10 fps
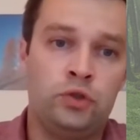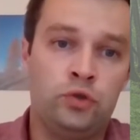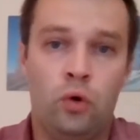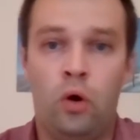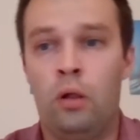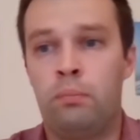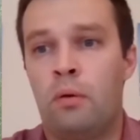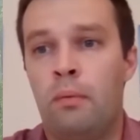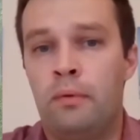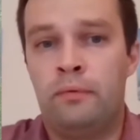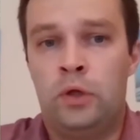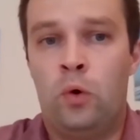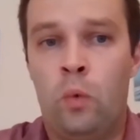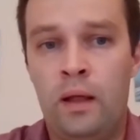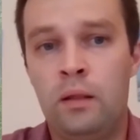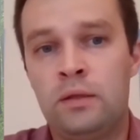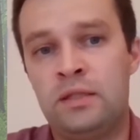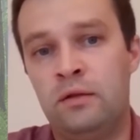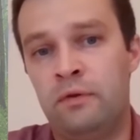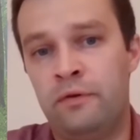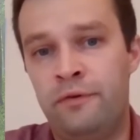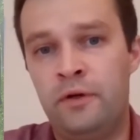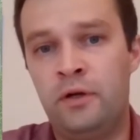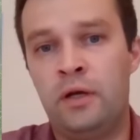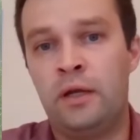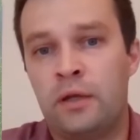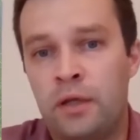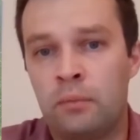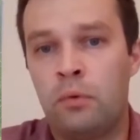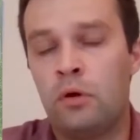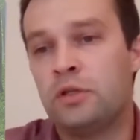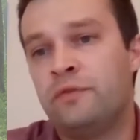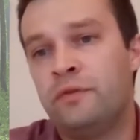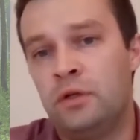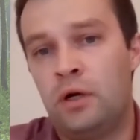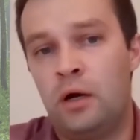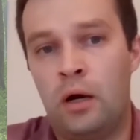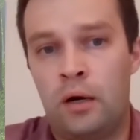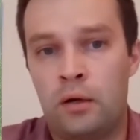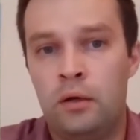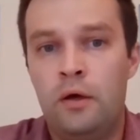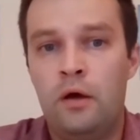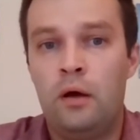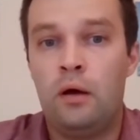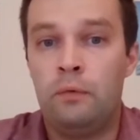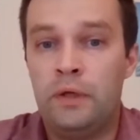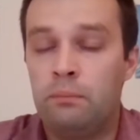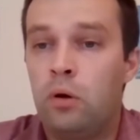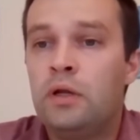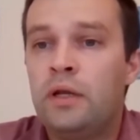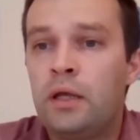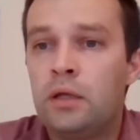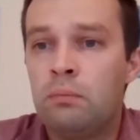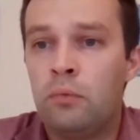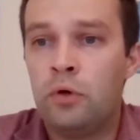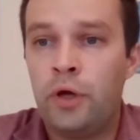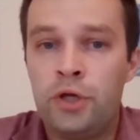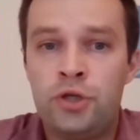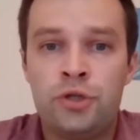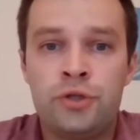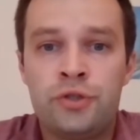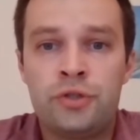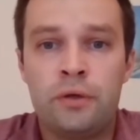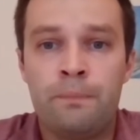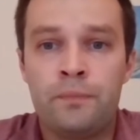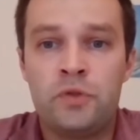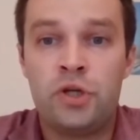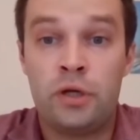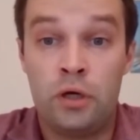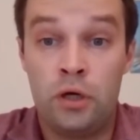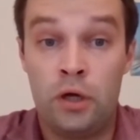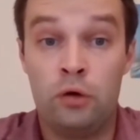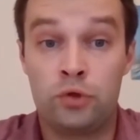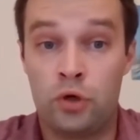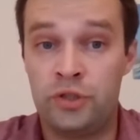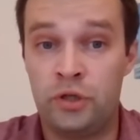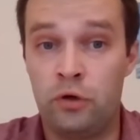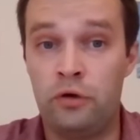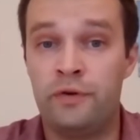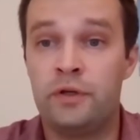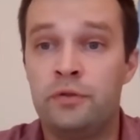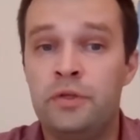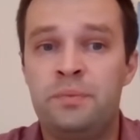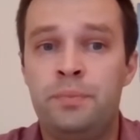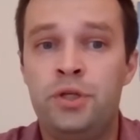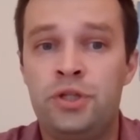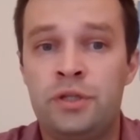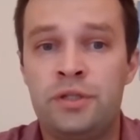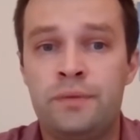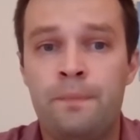you all probably know well, silver fir and king boris fir are wind-pollinated, monoecious, generally outcrossing conifer tree species.